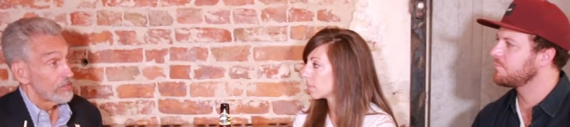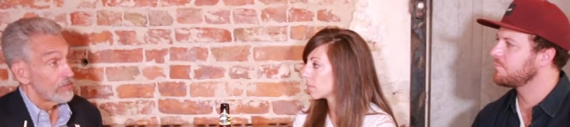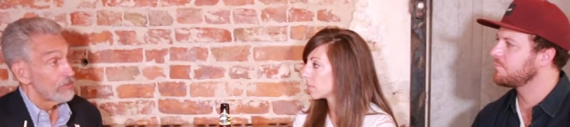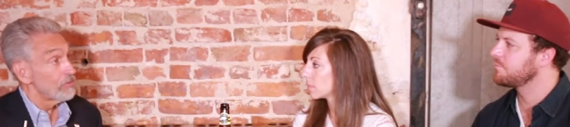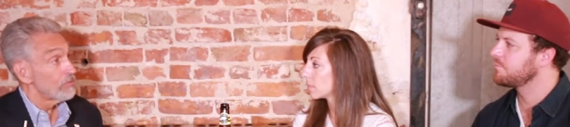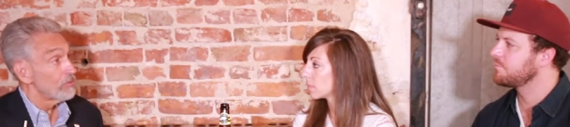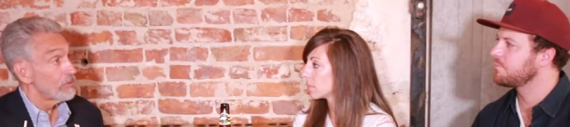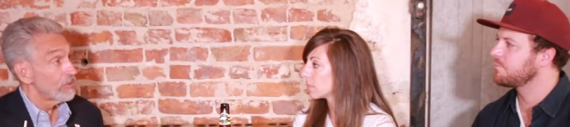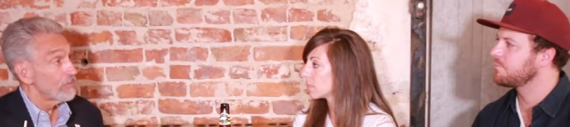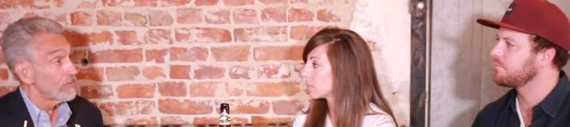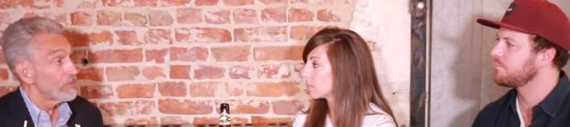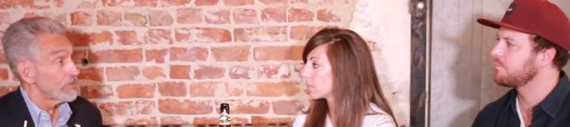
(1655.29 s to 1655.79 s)

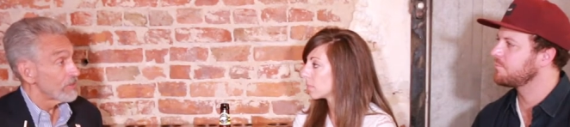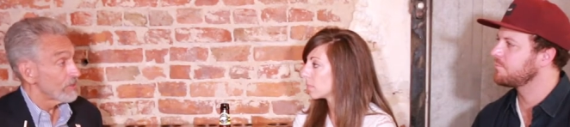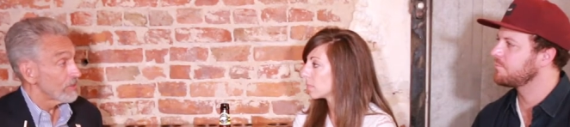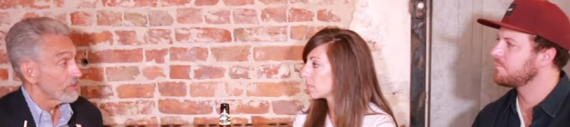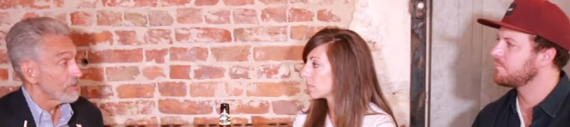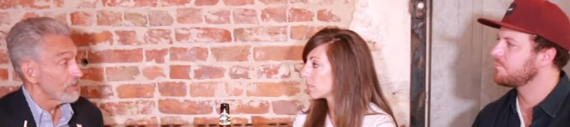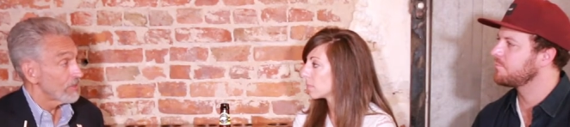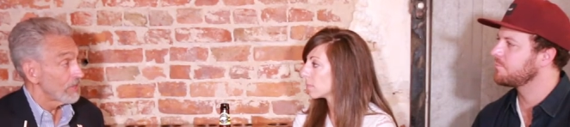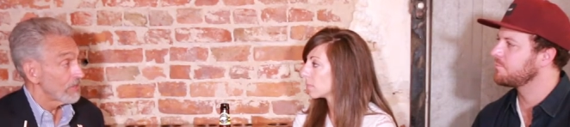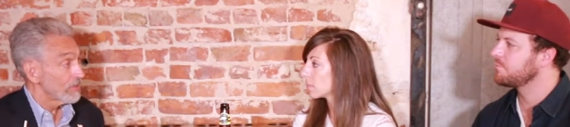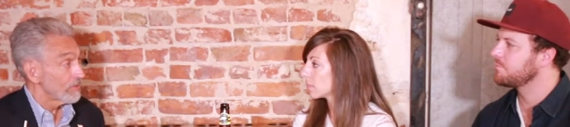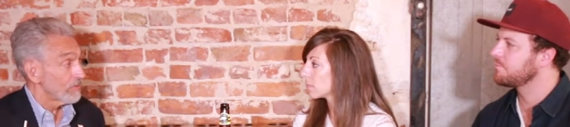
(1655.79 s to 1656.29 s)
Speaker 1: you will be
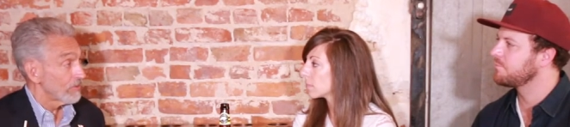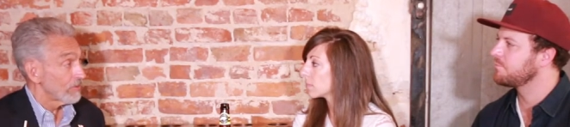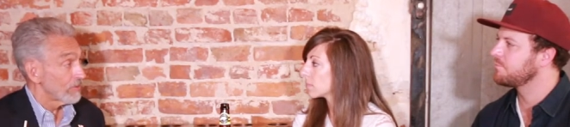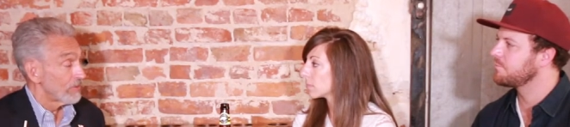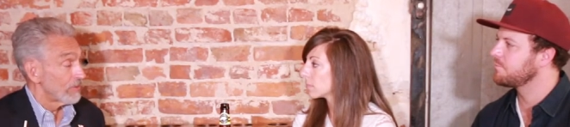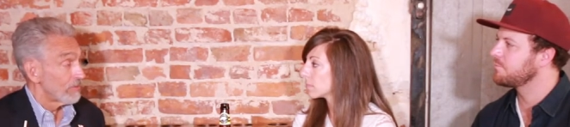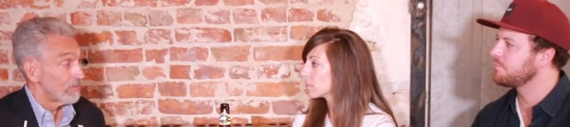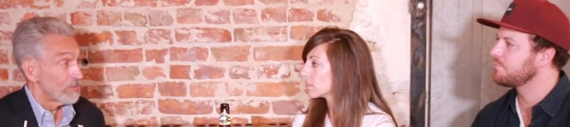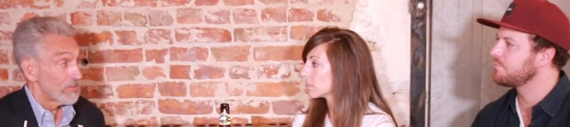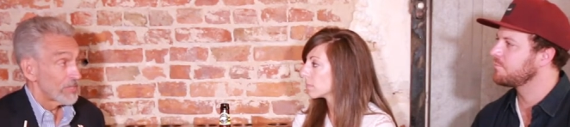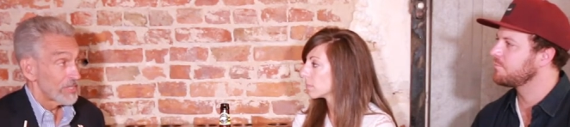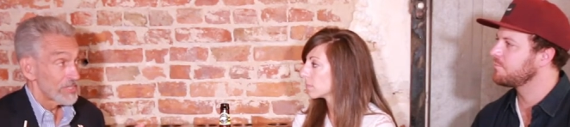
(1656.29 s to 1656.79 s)
successful.
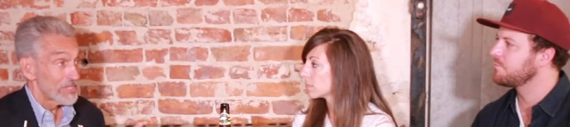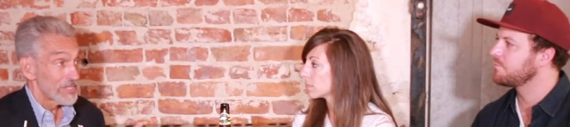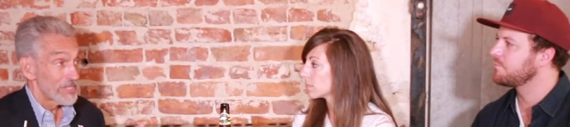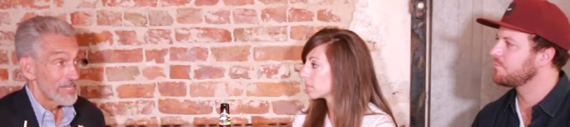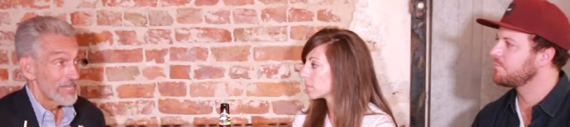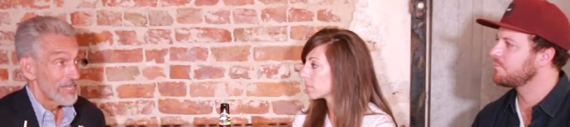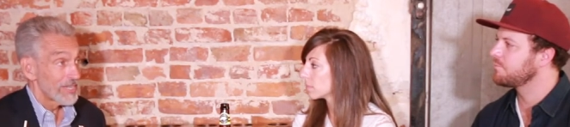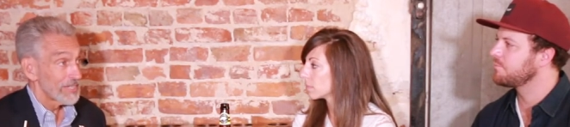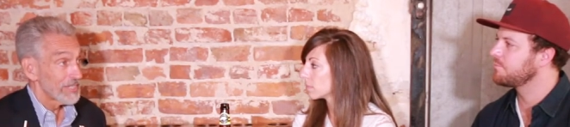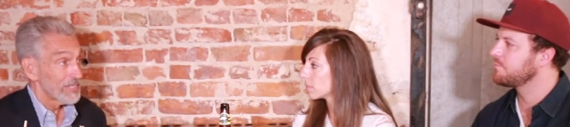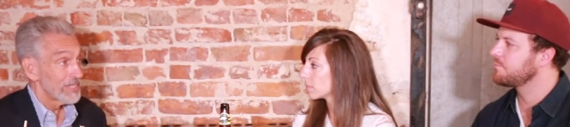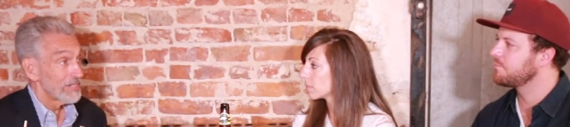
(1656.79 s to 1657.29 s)
But it's
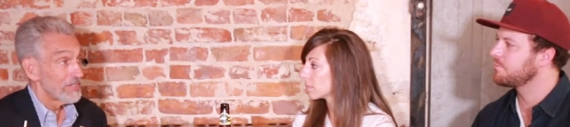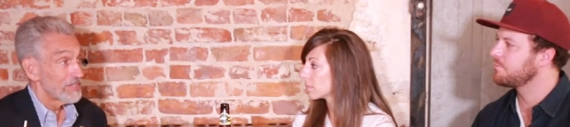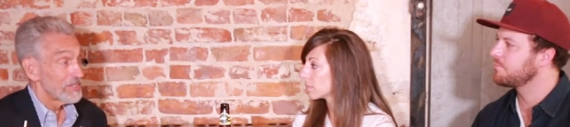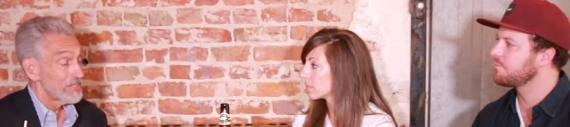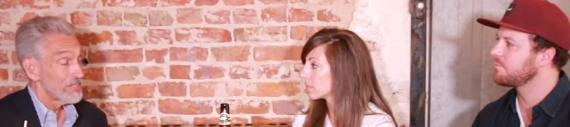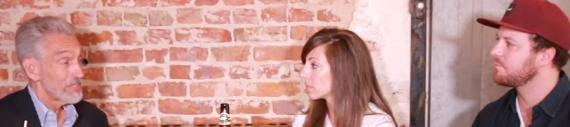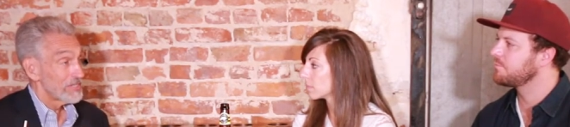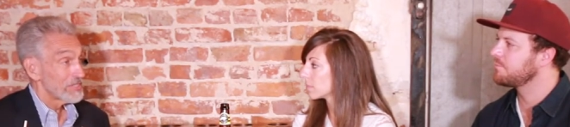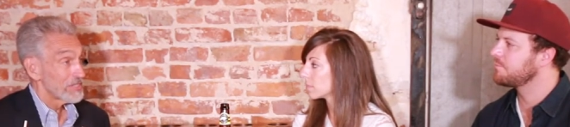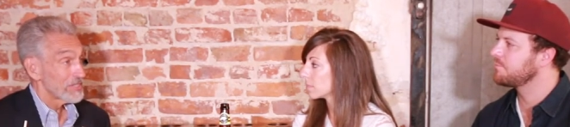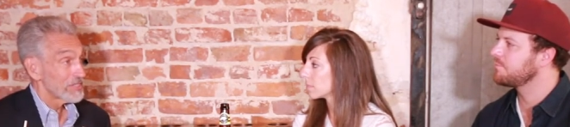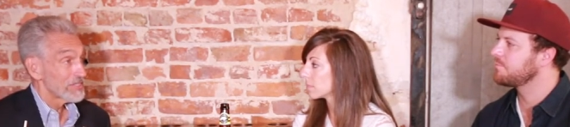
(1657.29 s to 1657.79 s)
not a
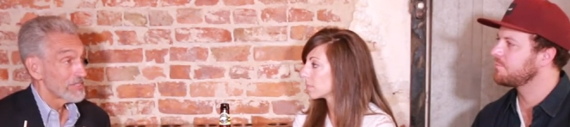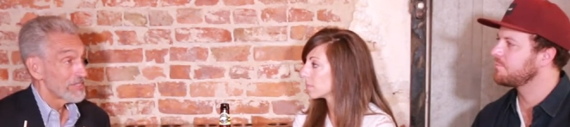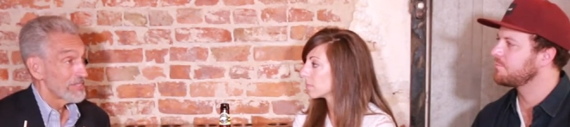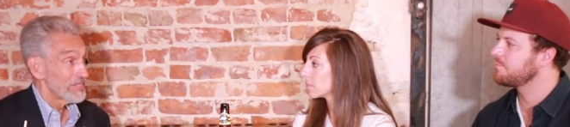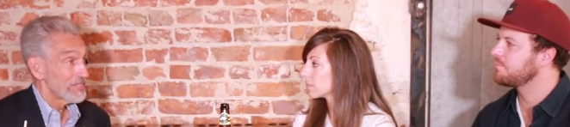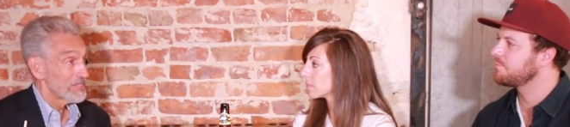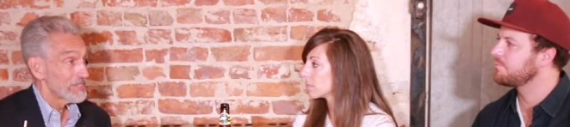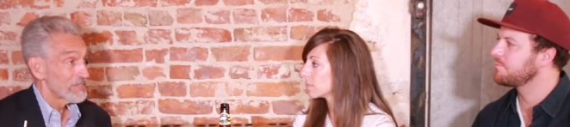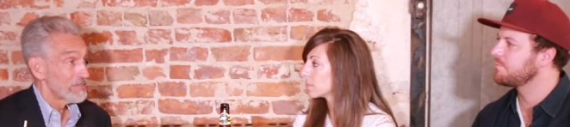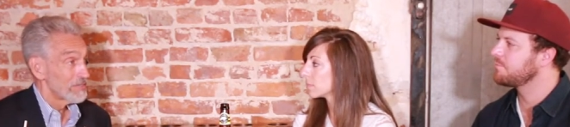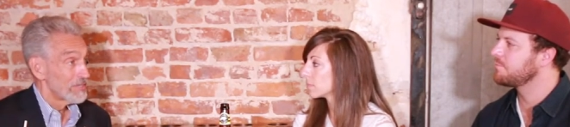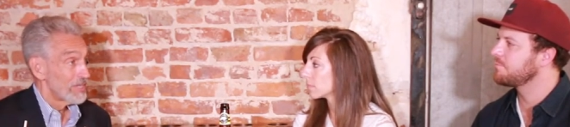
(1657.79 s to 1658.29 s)
guaranteed
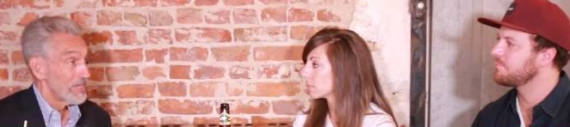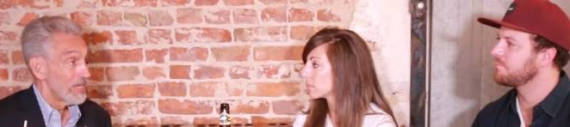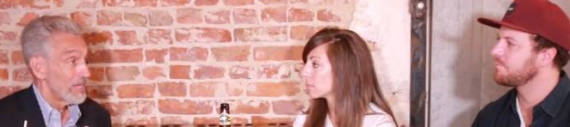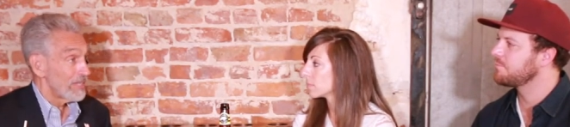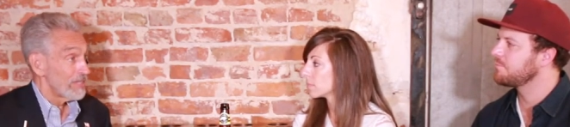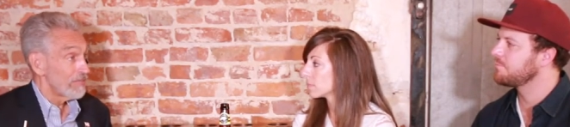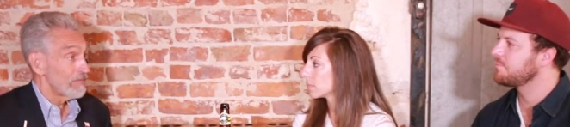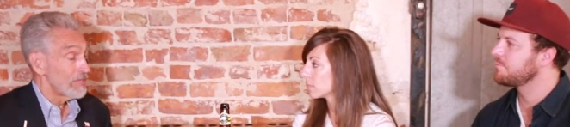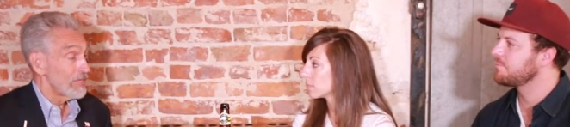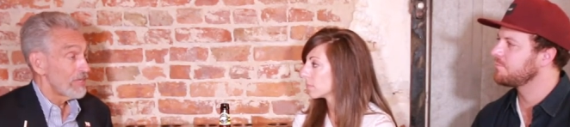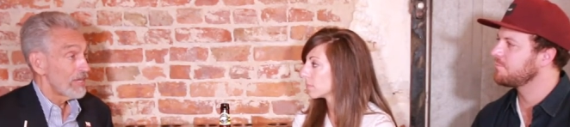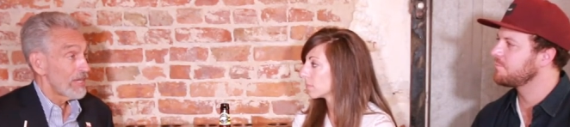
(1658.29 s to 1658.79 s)
success.
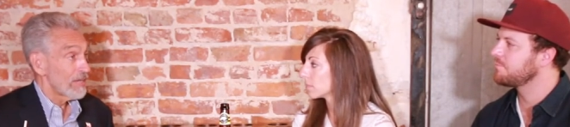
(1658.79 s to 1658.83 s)
And if you